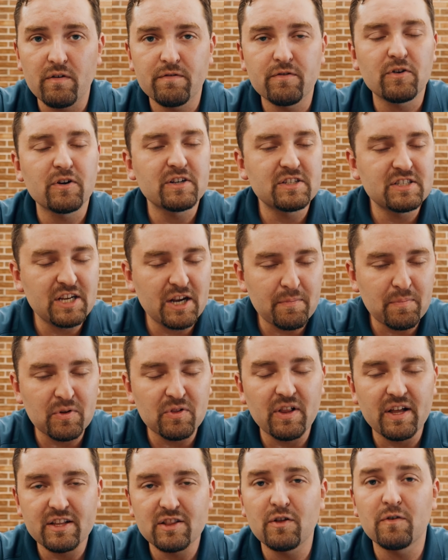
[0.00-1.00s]
For example,
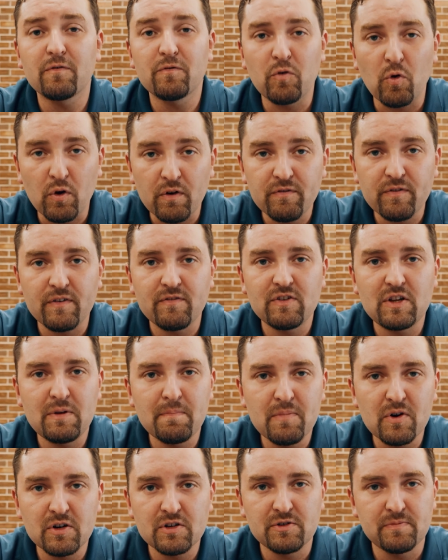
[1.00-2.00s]
like the 450
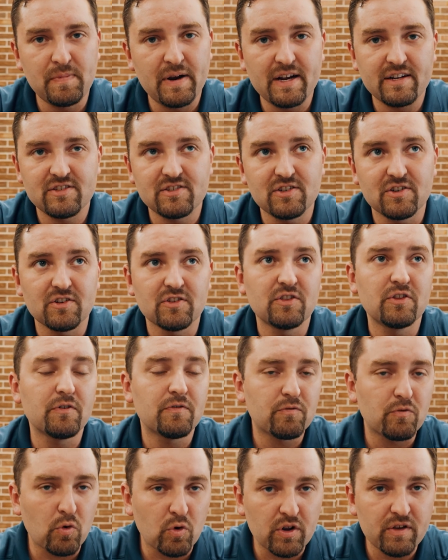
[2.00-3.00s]
Bushmaster, the
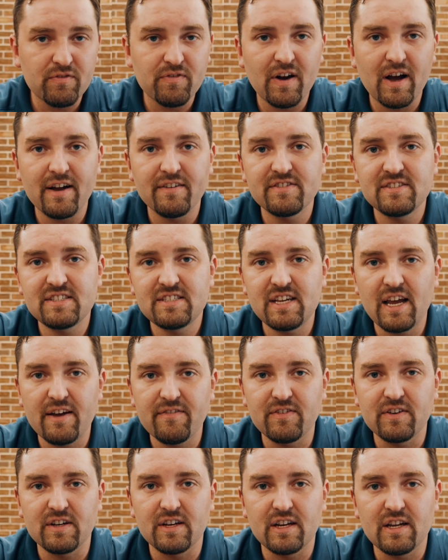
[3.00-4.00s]

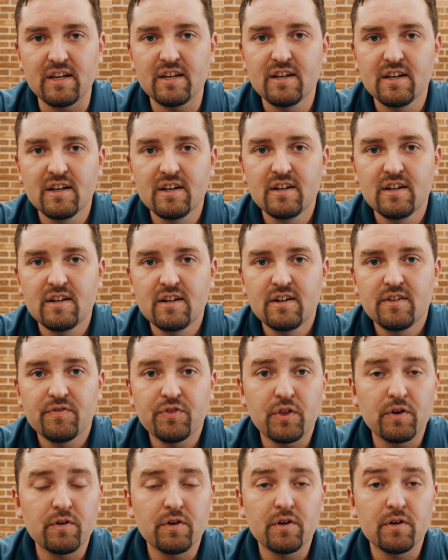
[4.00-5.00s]
4570,
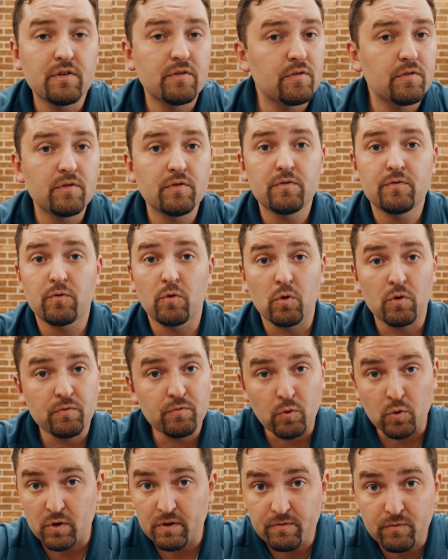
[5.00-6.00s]
the
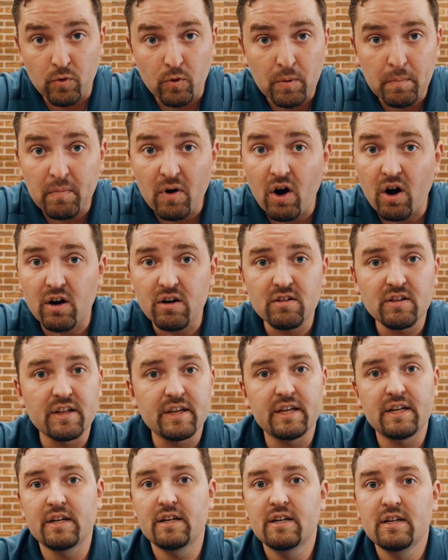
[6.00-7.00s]
444
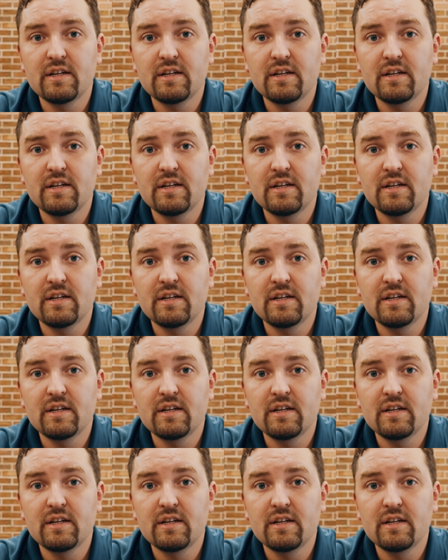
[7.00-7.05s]
Marlin.